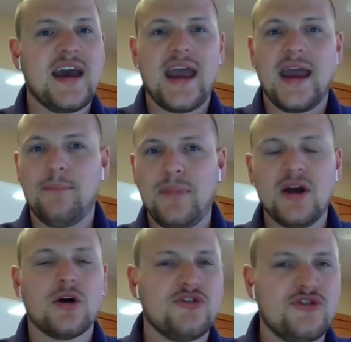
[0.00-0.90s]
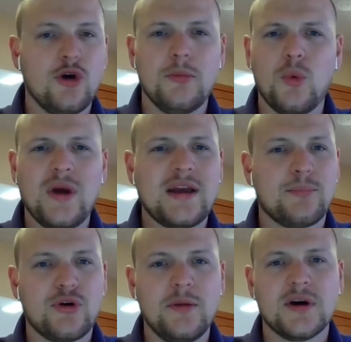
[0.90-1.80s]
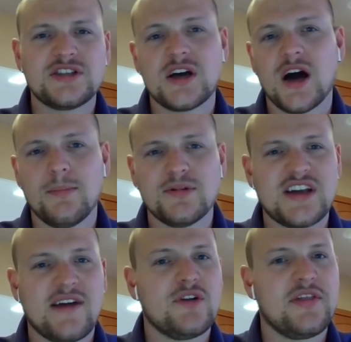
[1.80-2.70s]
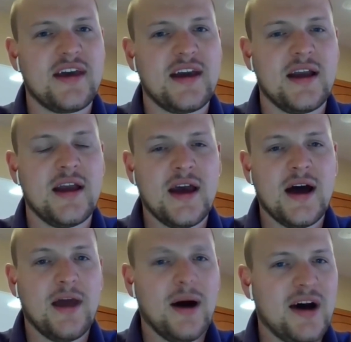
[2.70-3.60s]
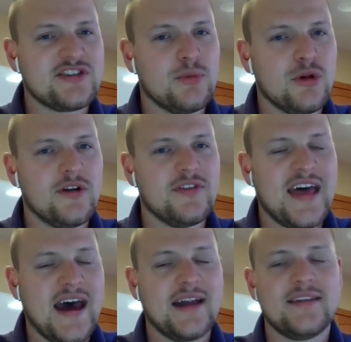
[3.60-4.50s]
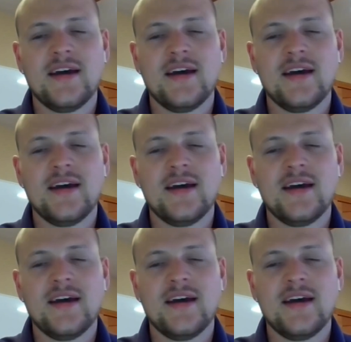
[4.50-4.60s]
and be on a zoom and we can pretty much accomplish everything possible on that